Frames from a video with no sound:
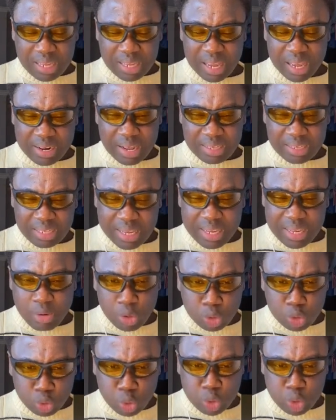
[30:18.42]
Na say you was
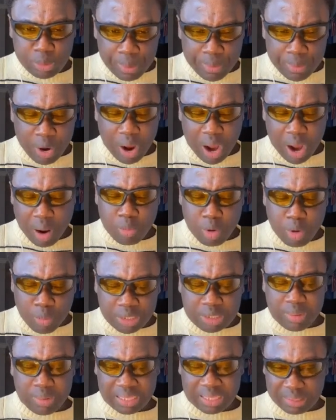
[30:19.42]
school be the home
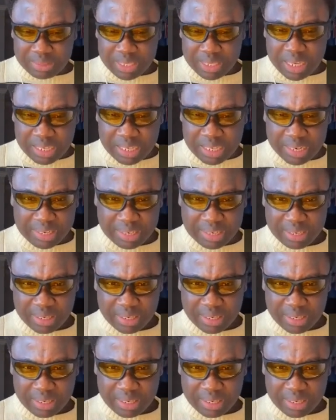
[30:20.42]
omutima accept dey HND.